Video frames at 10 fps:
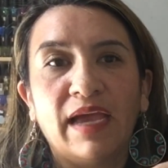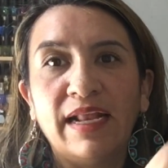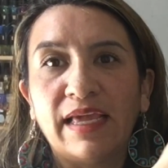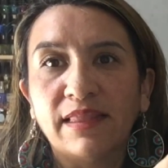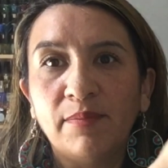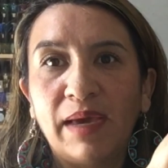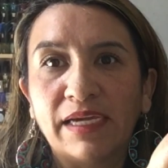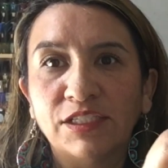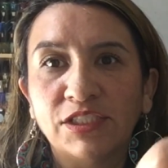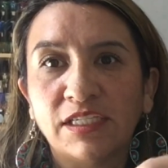I like the
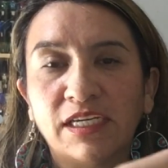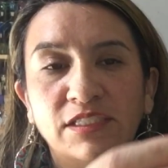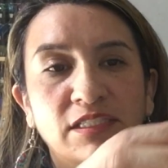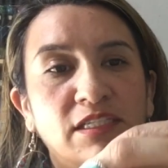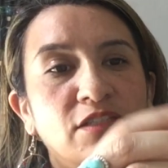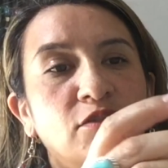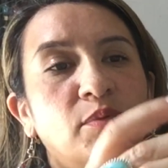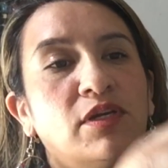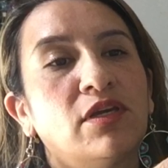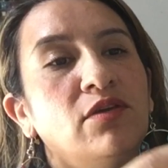packaging. I just think it's
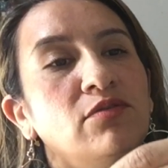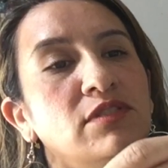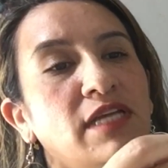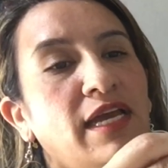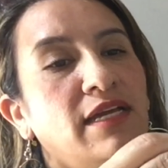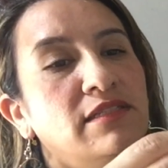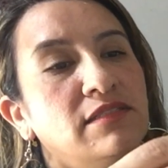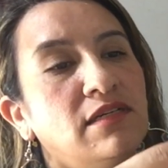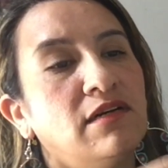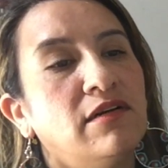super cute. And